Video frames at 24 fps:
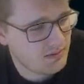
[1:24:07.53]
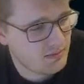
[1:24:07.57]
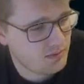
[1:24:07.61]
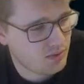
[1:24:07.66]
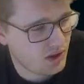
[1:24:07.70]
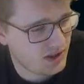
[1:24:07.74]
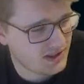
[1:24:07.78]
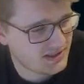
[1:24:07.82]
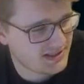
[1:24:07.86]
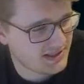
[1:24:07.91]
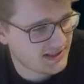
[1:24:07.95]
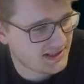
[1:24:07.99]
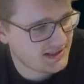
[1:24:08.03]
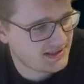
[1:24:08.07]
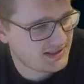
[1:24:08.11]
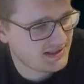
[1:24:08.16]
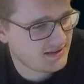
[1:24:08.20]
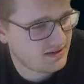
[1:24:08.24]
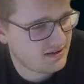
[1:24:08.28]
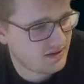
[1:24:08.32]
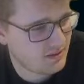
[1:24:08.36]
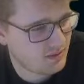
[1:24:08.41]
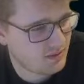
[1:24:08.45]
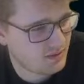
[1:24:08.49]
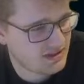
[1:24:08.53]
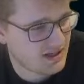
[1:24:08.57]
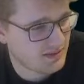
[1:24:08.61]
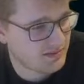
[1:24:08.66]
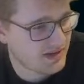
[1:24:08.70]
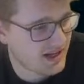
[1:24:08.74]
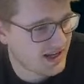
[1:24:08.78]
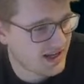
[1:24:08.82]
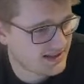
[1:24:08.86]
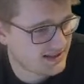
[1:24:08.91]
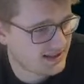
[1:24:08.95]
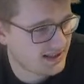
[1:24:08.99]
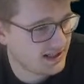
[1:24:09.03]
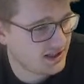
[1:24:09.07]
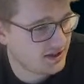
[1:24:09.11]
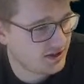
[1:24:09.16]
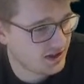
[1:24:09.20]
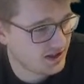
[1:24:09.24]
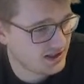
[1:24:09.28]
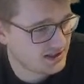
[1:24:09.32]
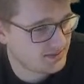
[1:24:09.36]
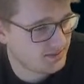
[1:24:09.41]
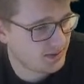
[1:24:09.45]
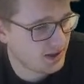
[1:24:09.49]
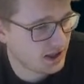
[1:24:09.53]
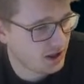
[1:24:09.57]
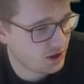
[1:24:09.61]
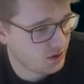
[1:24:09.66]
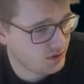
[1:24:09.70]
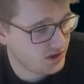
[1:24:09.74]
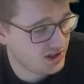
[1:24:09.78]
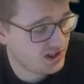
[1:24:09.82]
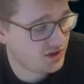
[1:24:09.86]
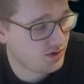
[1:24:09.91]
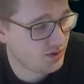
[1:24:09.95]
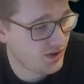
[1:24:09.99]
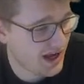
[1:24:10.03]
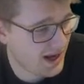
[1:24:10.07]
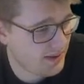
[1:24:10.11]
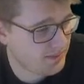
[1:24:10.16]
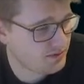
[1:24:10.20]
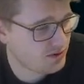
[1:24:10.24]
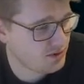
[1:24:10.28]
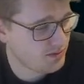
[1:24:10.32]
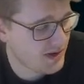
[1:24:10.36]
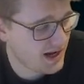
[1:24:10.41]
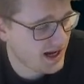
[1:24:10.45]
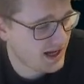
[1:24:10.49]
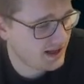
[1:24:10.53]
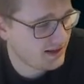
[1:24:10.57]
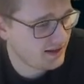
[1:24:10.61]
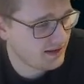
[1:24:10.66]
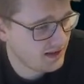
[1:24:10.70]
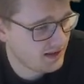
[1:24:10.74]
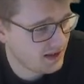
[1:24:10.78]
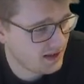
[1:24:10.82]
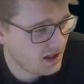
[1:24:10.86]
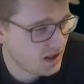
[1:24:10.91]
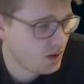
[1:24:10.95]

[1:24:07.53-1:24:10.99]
process, which I'm guessing he does by loading a new app domain,